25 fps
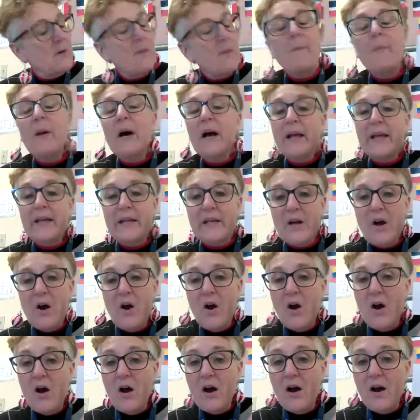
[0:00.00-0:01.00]
by an
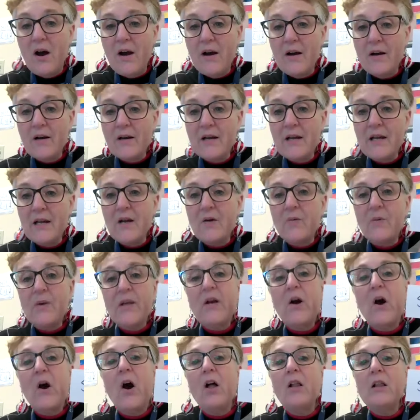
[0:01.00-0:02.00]
R, we
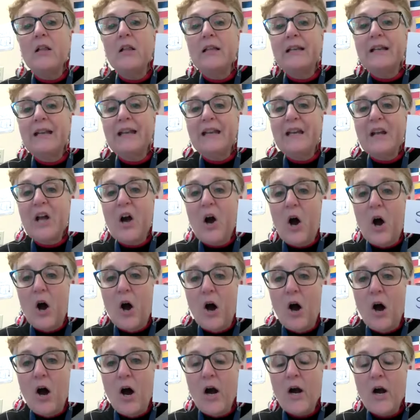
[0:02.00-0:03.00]
call it an
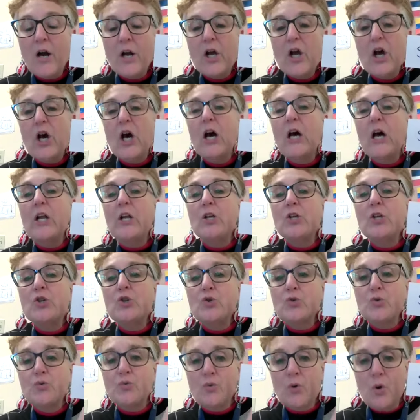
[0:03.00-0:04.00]

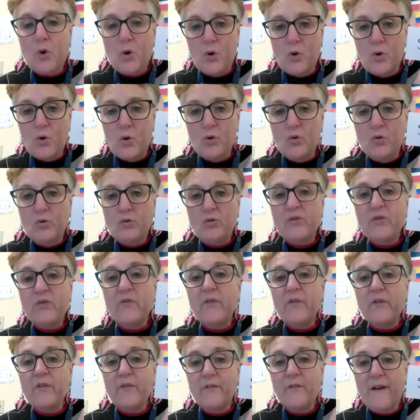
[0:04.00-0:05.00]
R-controlled
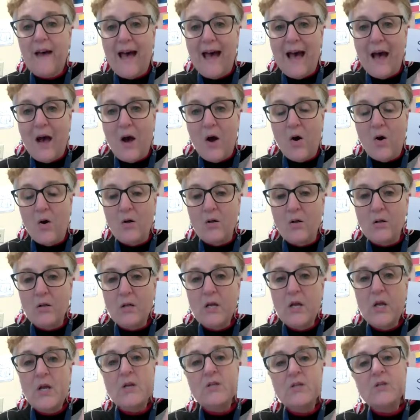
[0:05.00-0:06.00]
vowel.